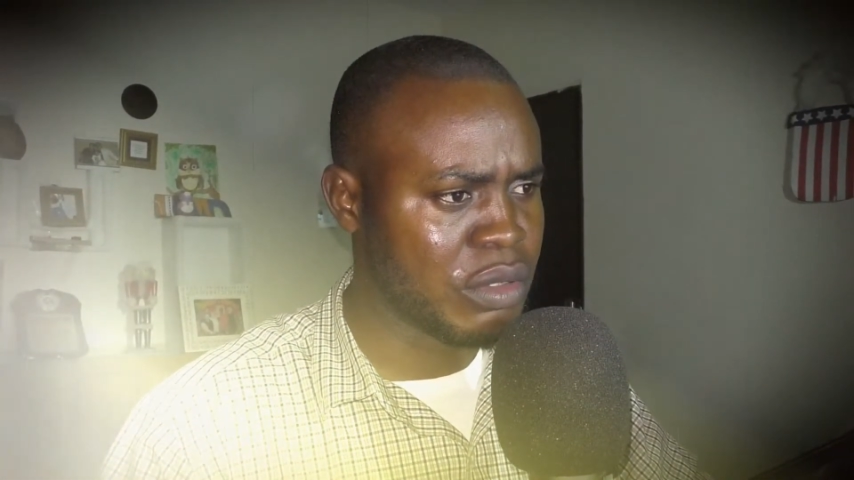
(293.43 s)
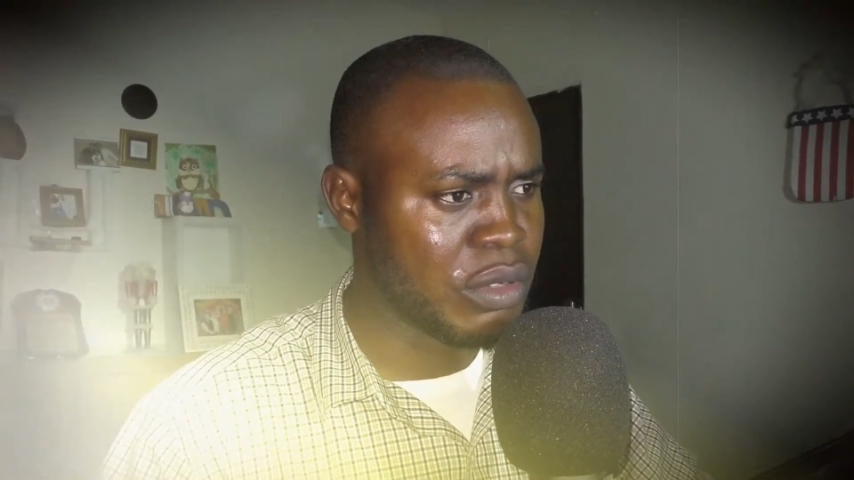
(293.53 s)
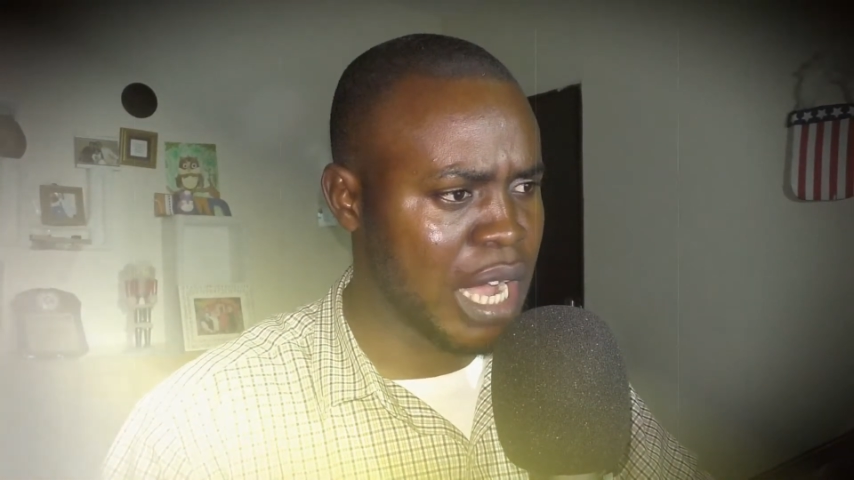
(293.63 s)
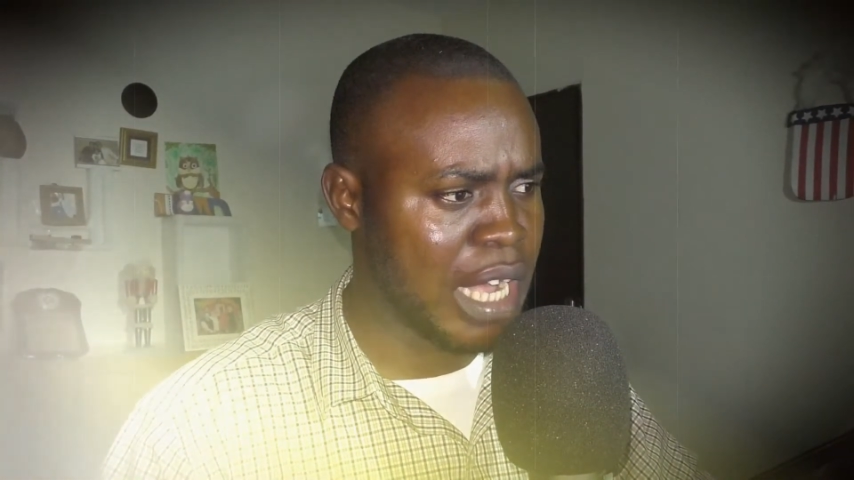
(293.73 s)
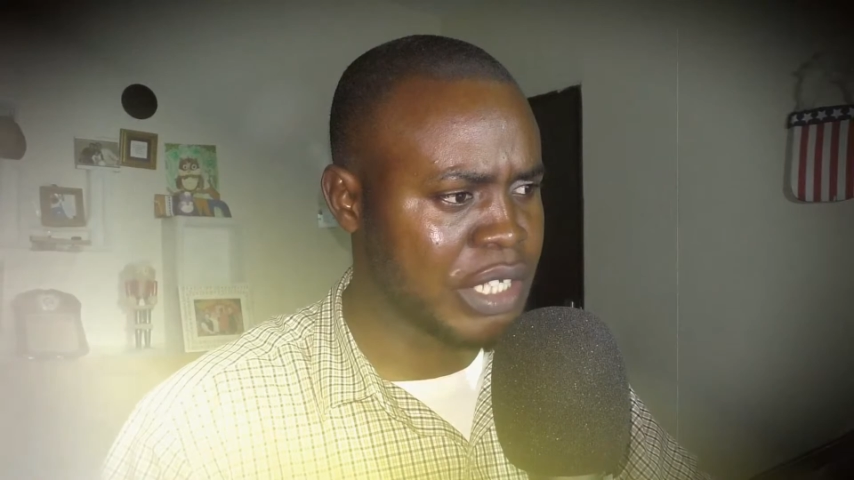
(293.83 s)

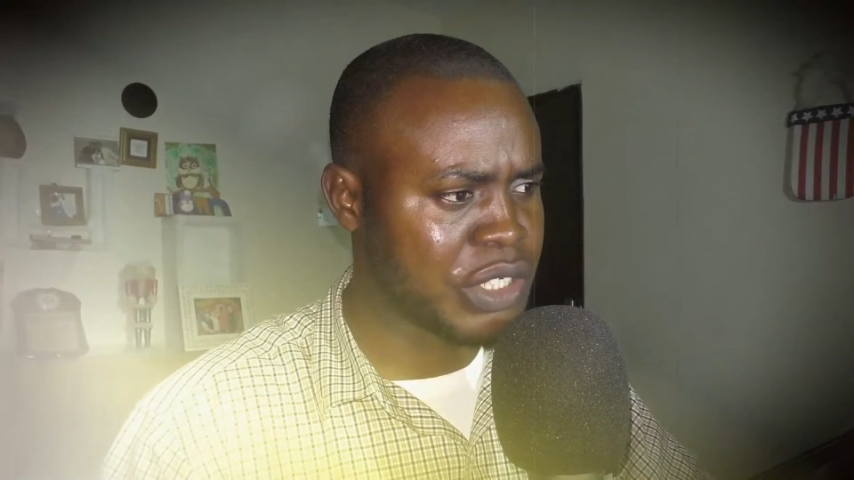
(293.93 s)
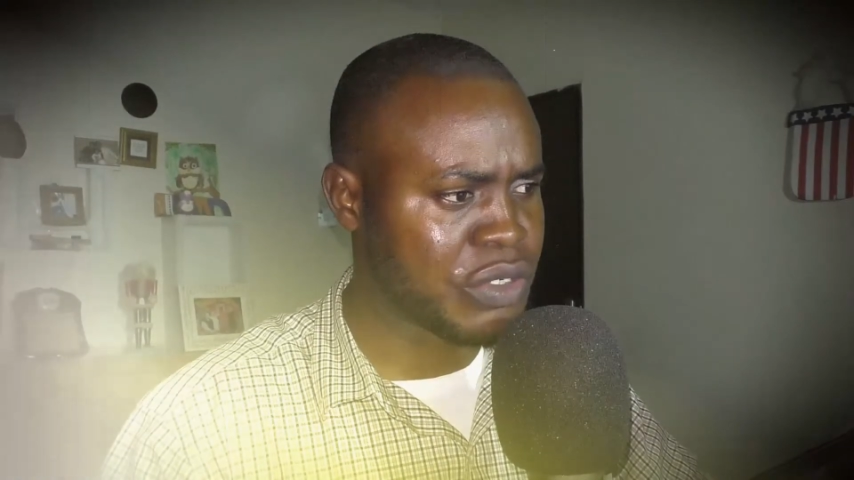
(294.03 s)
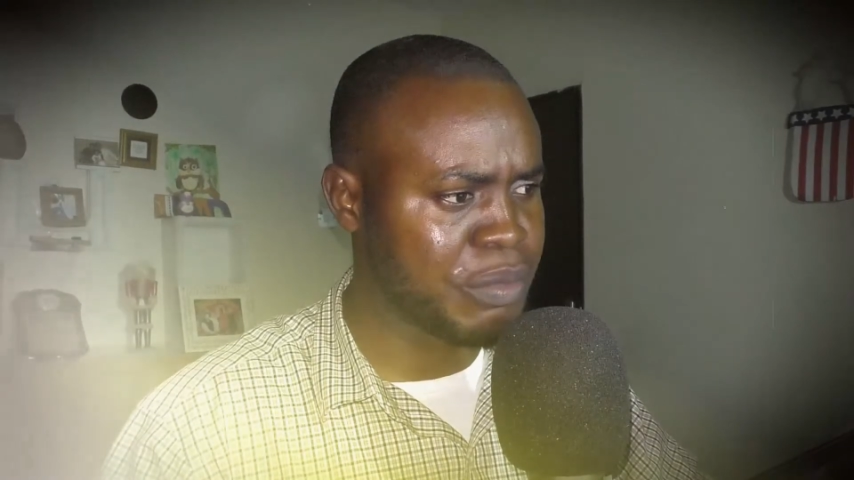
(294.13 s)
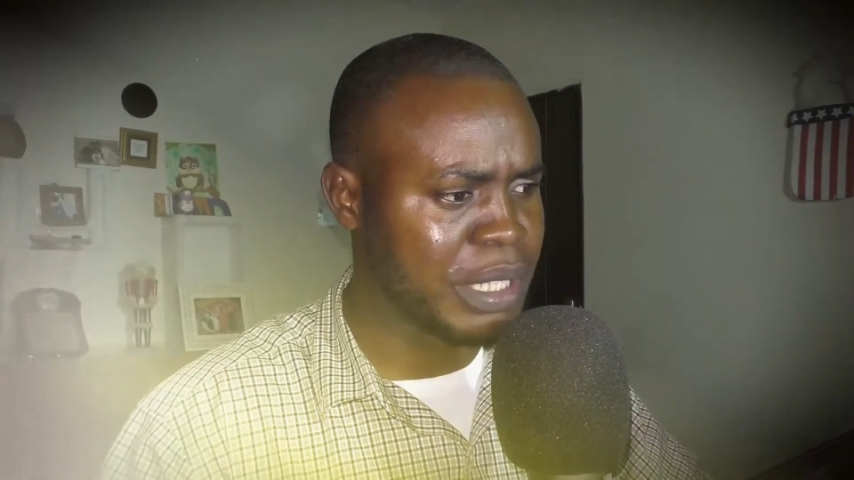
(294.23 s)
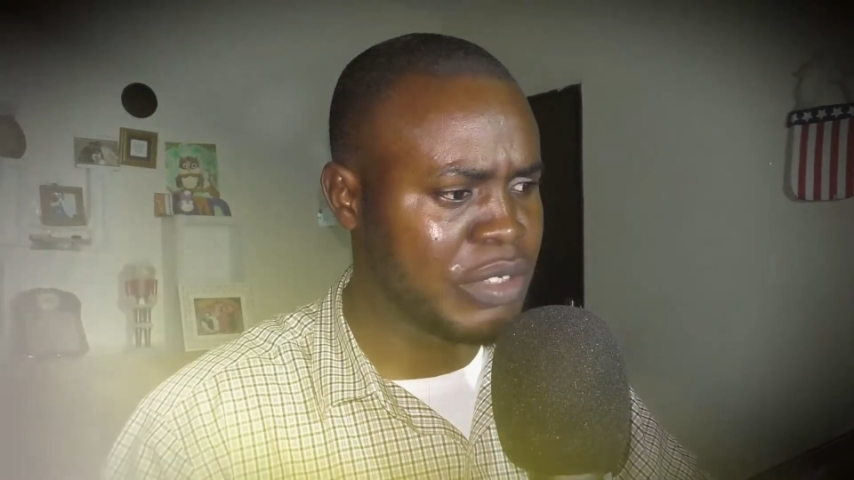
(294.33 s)

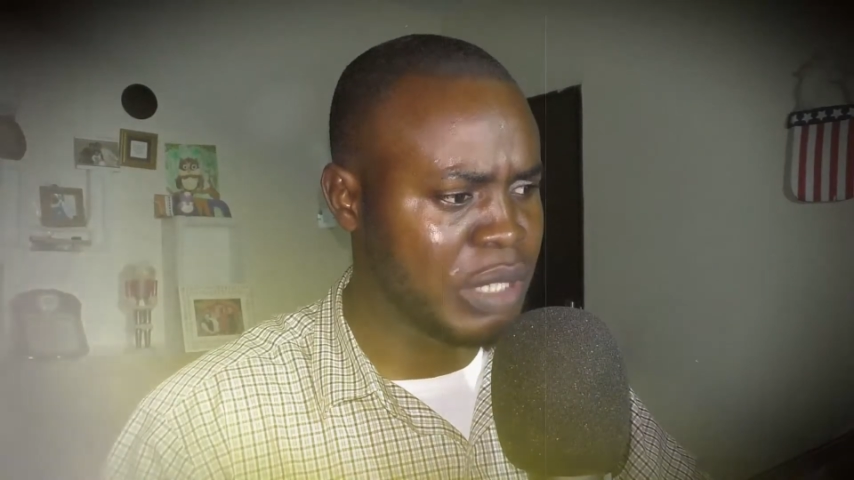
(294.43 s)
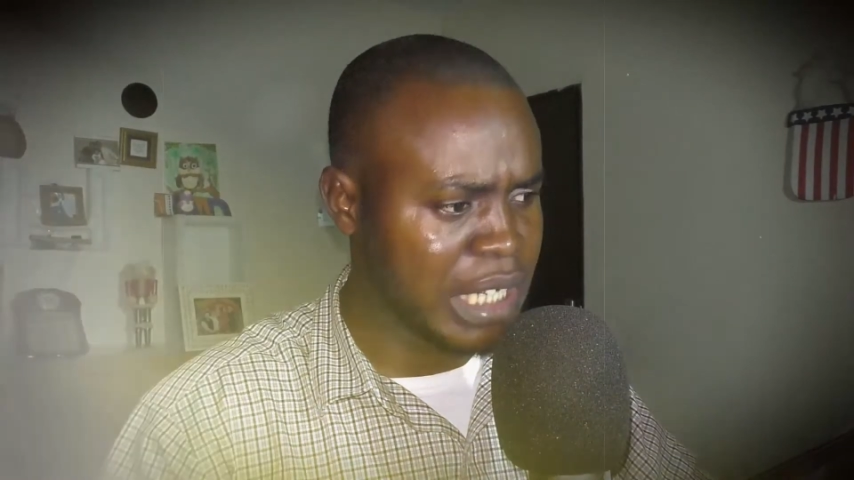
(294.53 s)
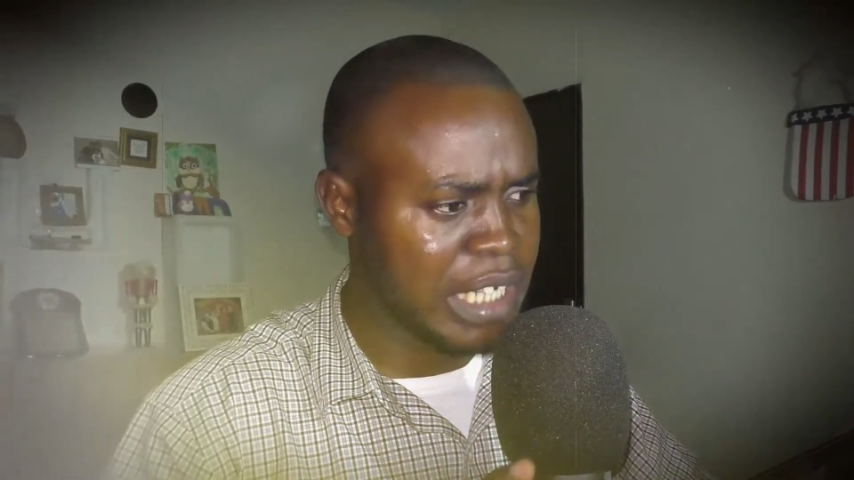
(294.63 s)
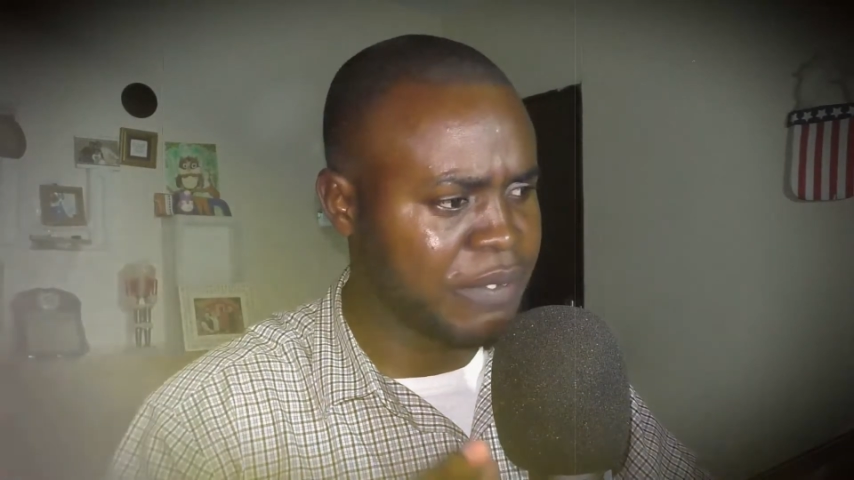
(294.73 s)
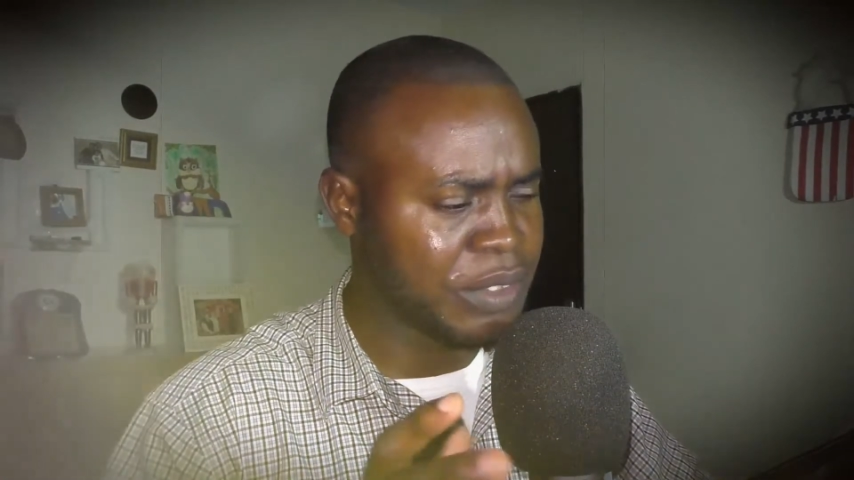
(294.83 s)
be
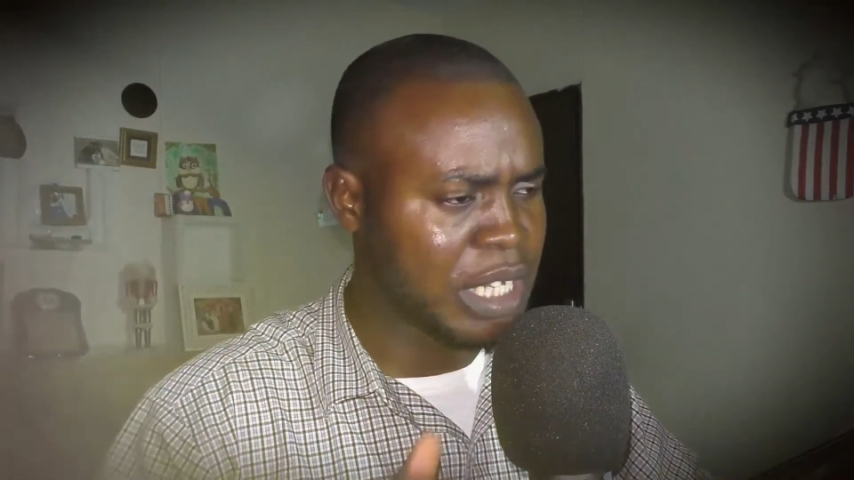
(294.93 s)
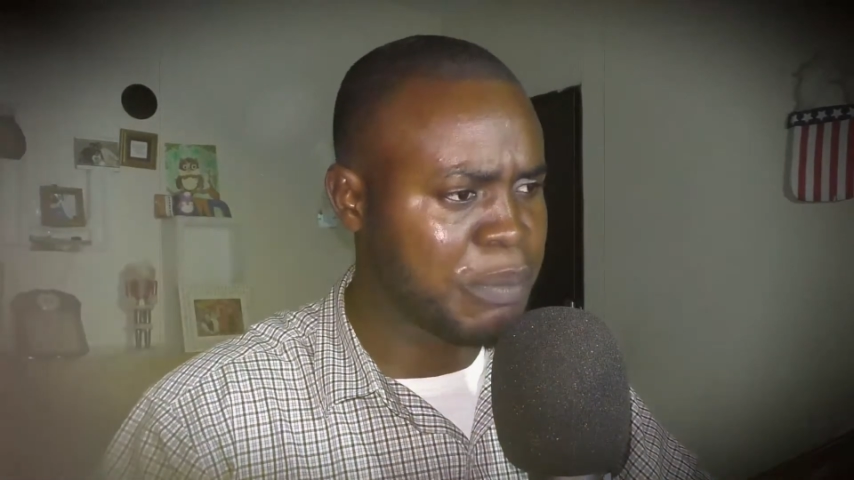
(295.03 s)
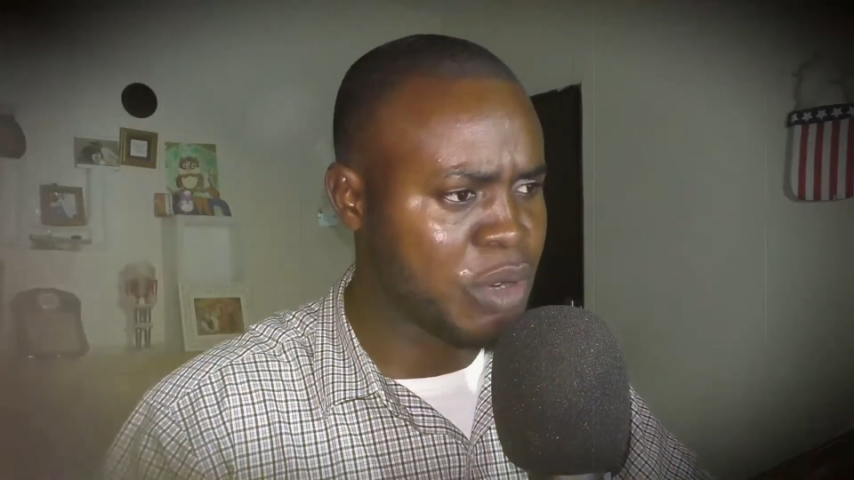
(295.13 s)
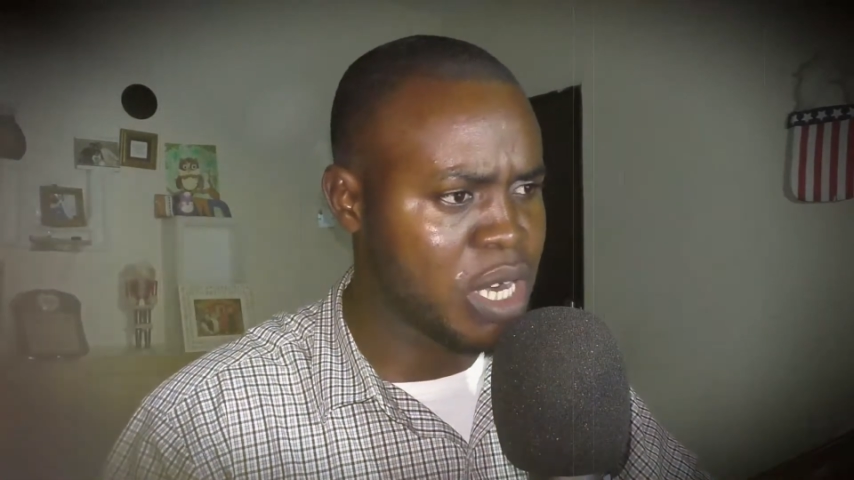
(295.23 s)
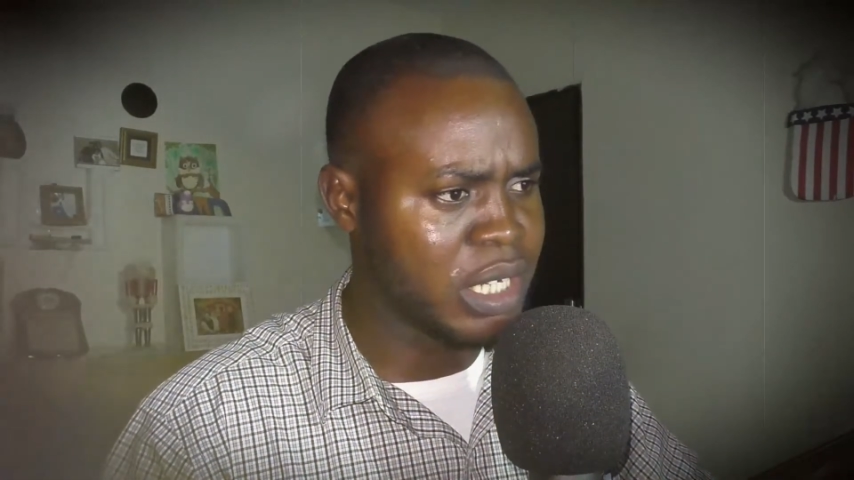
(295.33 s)
relieved
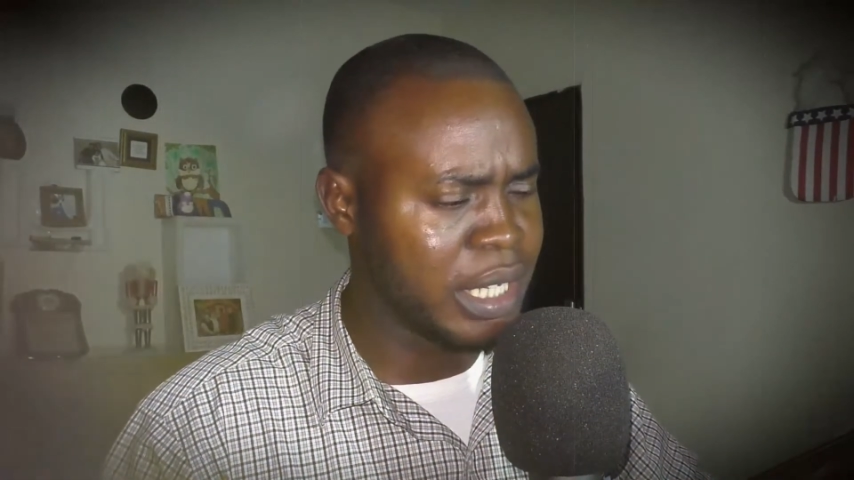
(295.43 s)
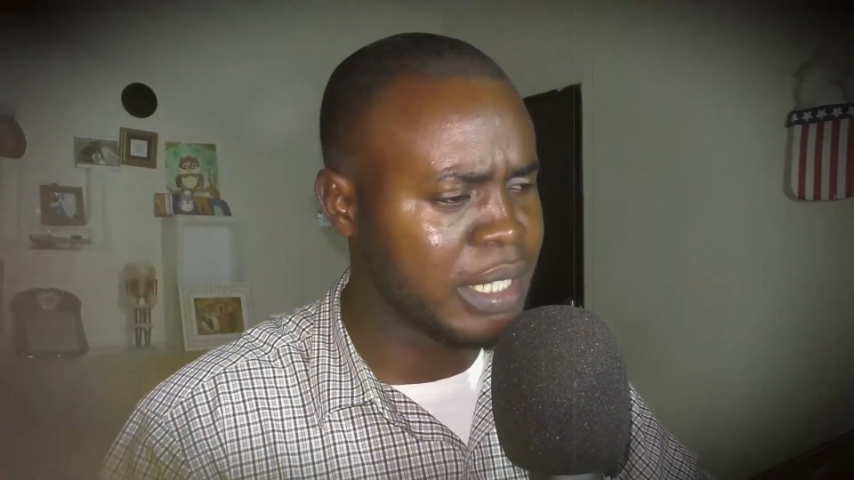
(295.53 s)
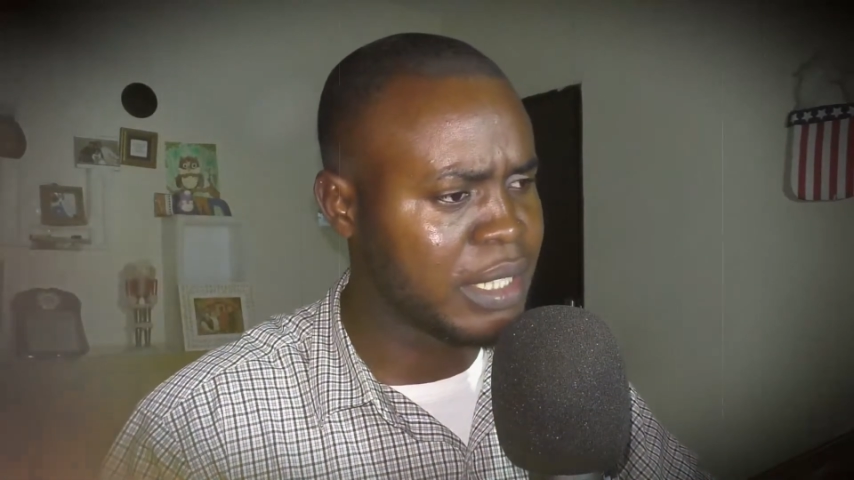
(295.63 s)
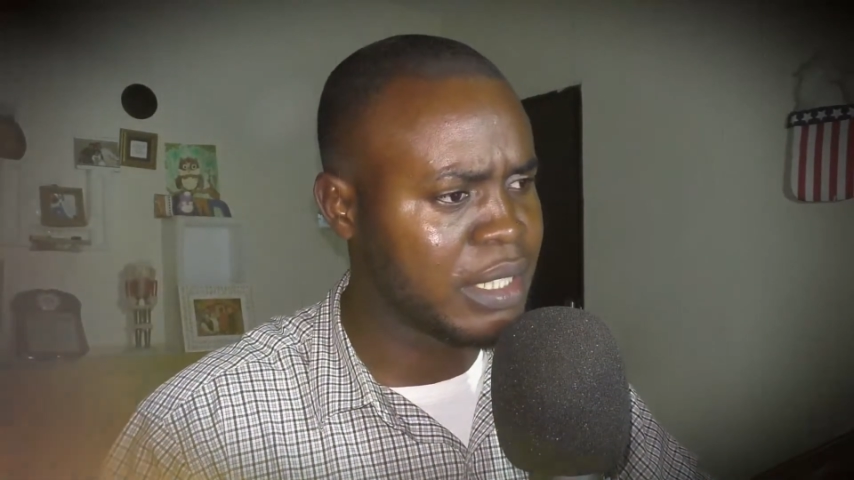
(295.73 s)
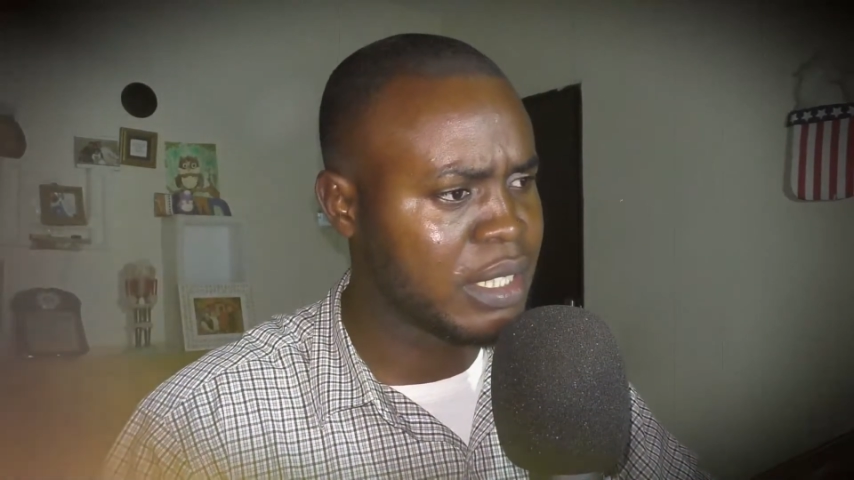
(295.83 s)
temporarily